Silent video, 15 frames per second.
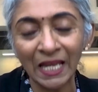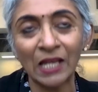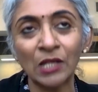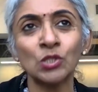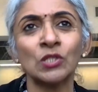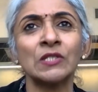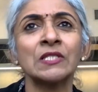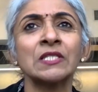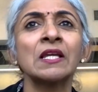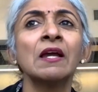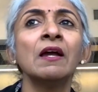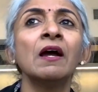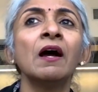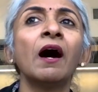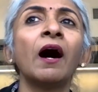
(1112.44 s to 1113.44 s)
medications,
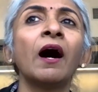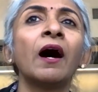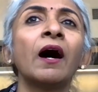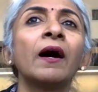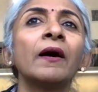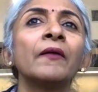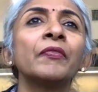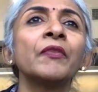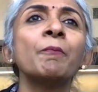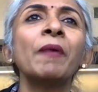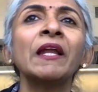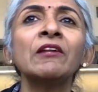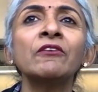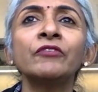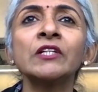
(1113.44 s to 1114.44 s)
the
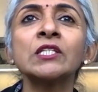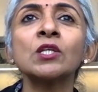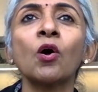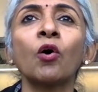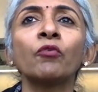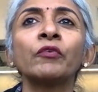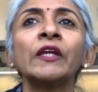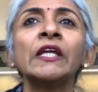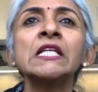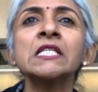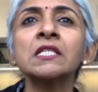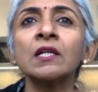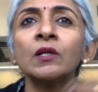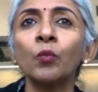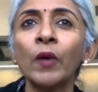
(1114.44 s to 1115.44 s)
benefits of
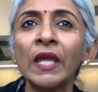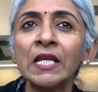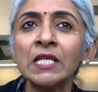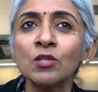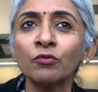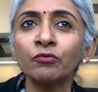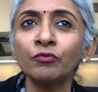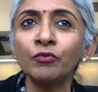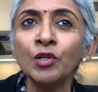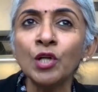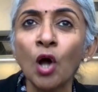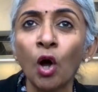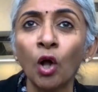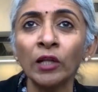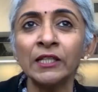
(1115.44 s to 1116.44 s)
Eastern ways of
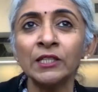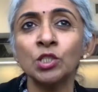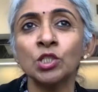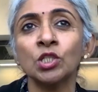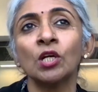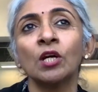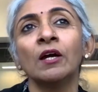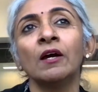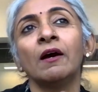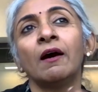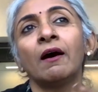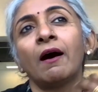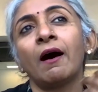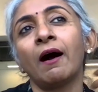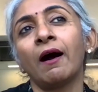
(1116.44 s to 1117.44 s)
knowledge
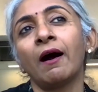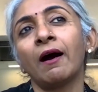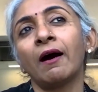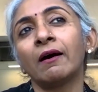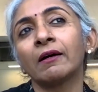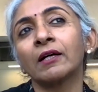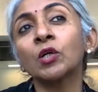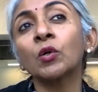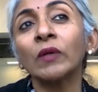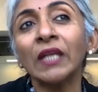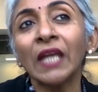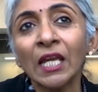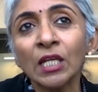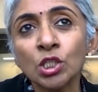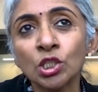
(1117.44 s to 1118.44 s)

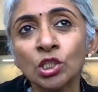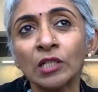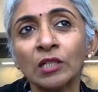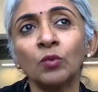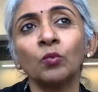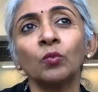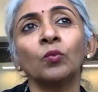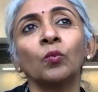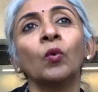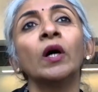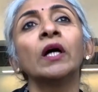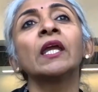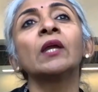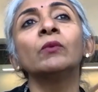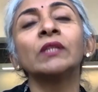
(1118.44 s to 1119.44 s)
creation,
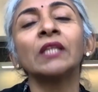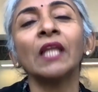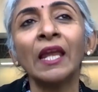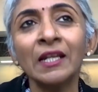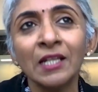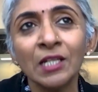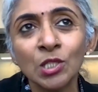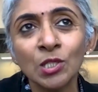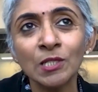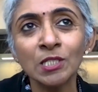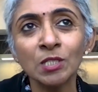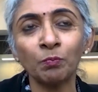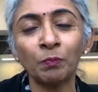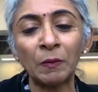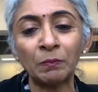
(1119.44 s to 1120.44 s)
working with
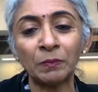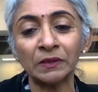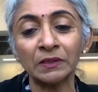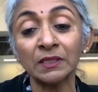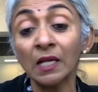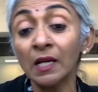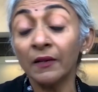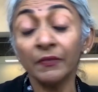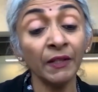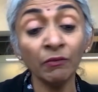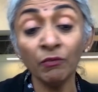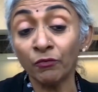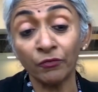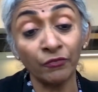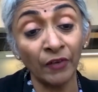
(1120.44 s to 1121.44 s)
indigenous peoples. They
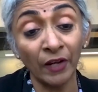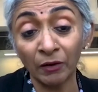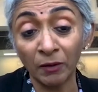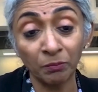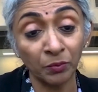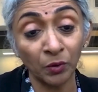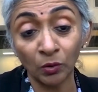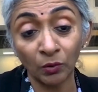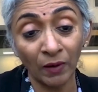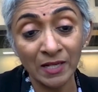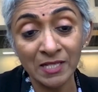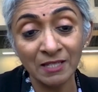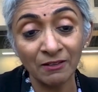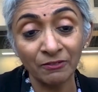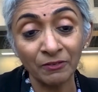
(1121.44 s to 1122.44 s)
were very
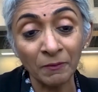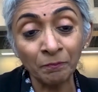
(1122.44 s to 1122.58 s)
progressive.